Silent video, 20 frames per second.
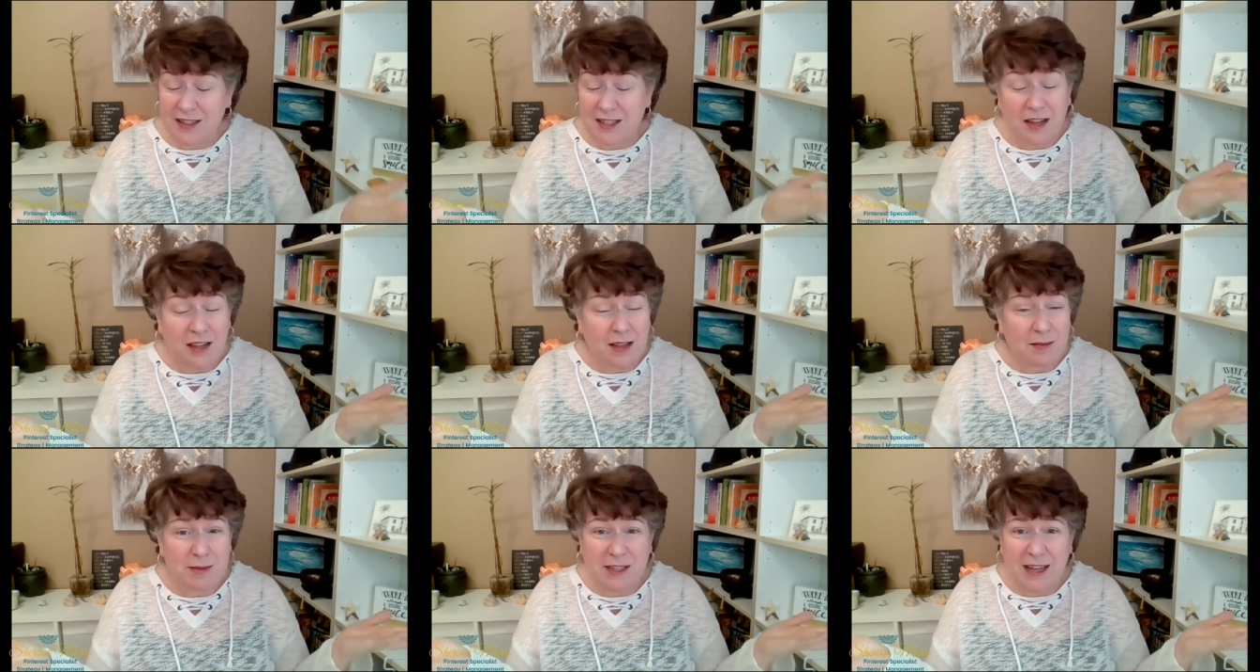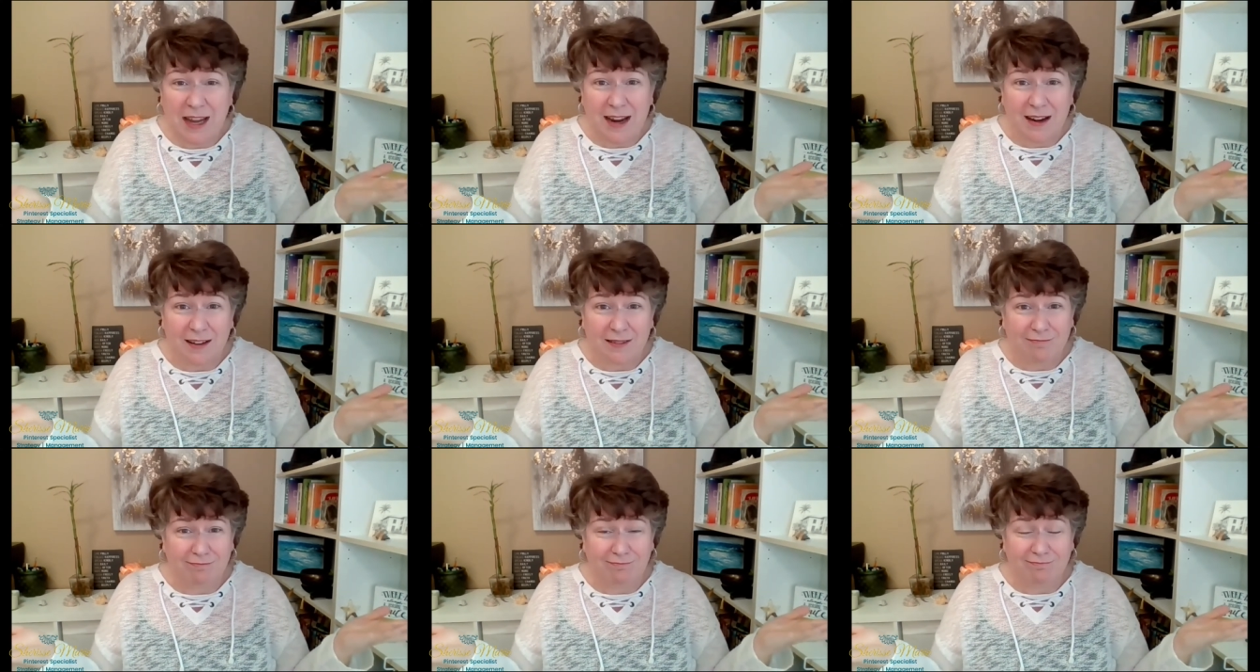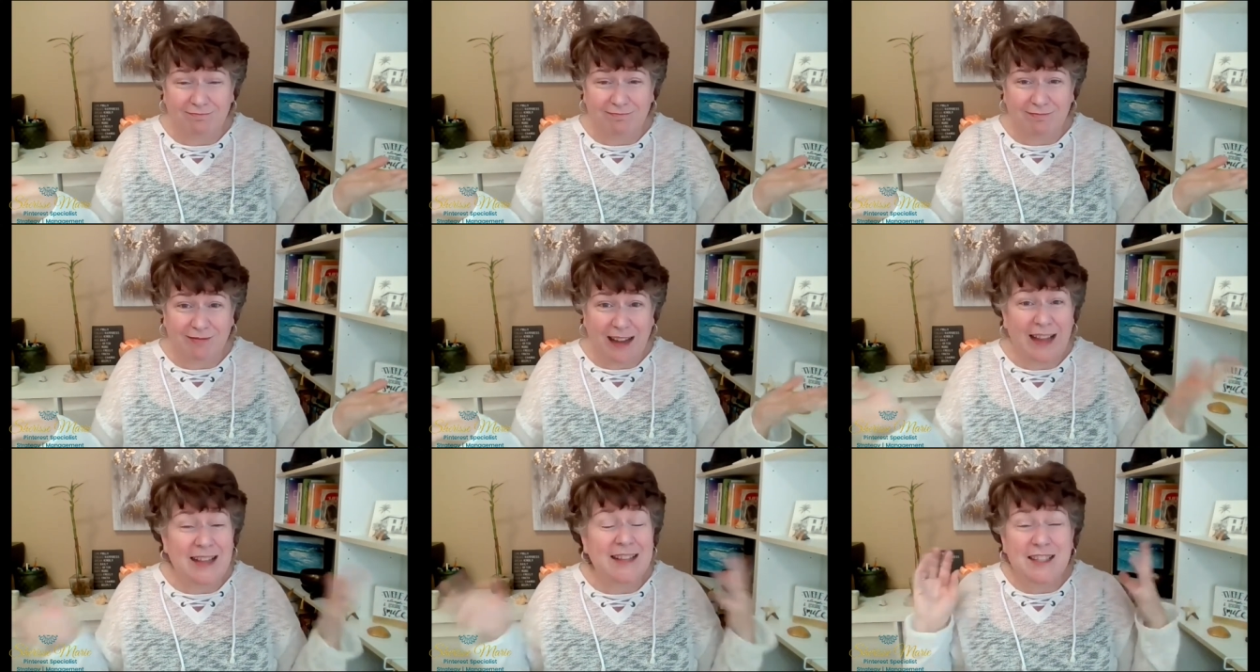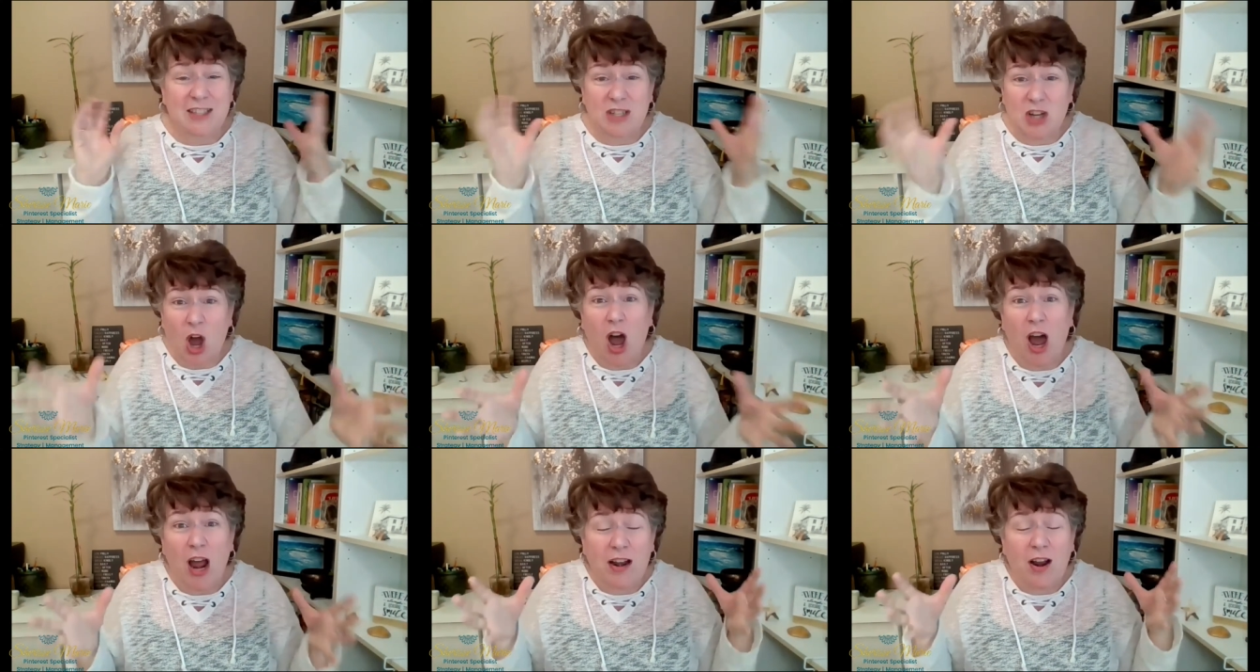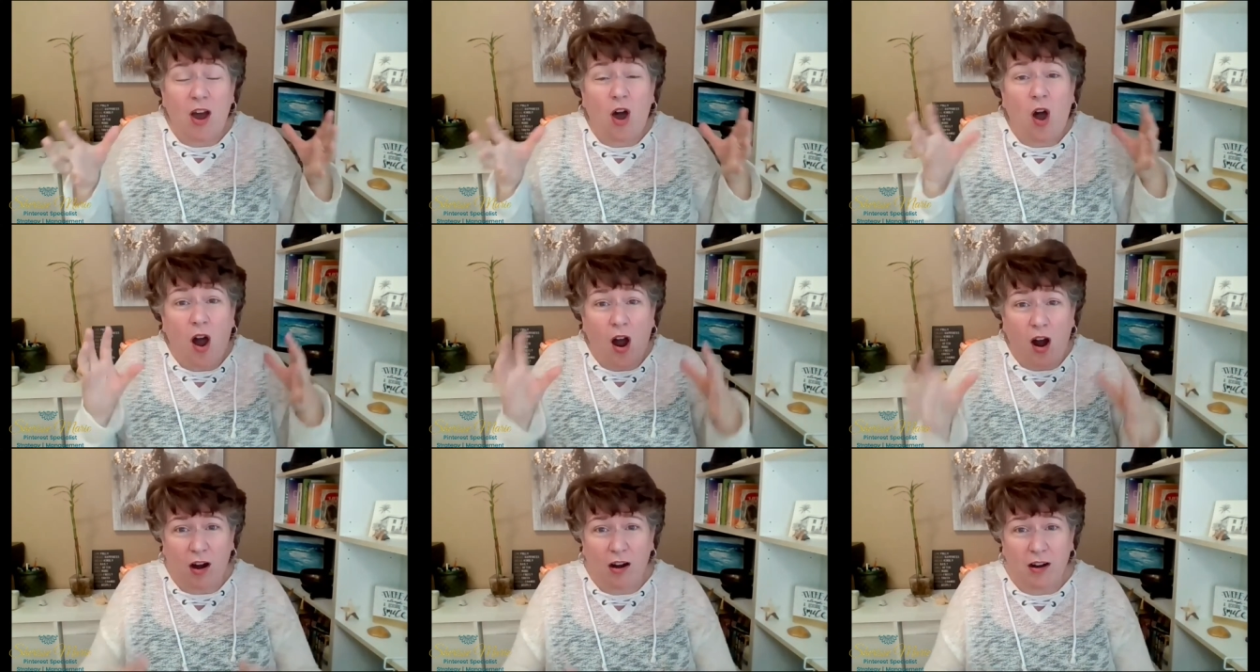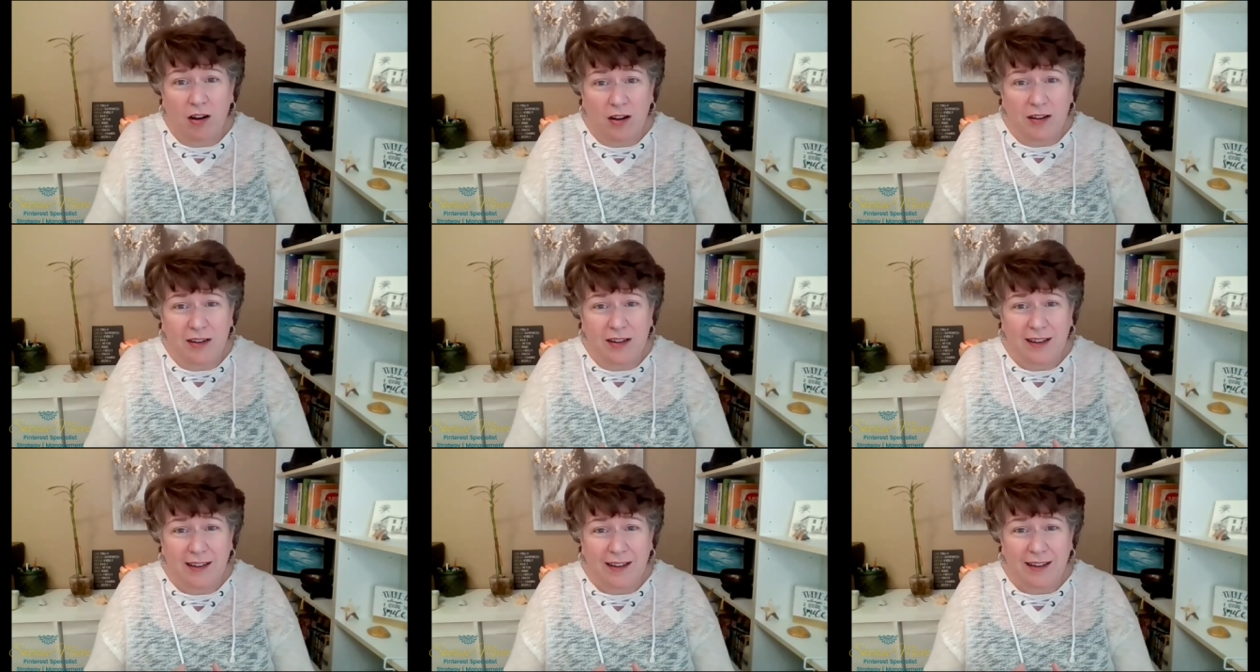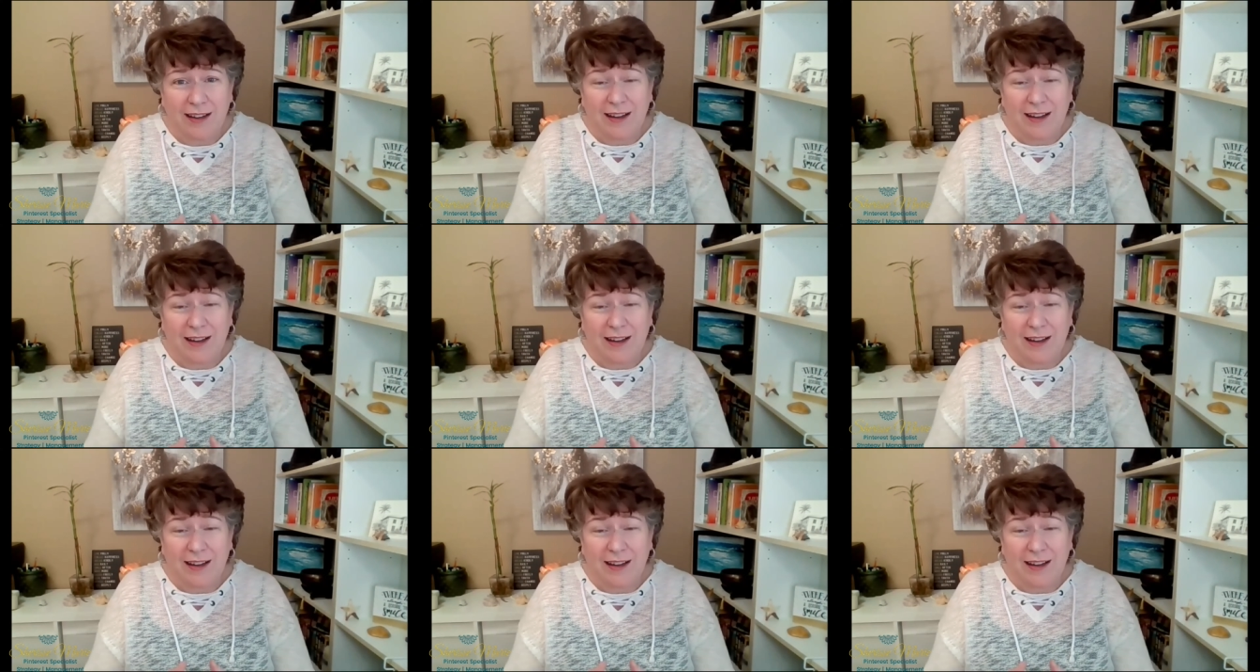That's all I'm saying. It's not hard.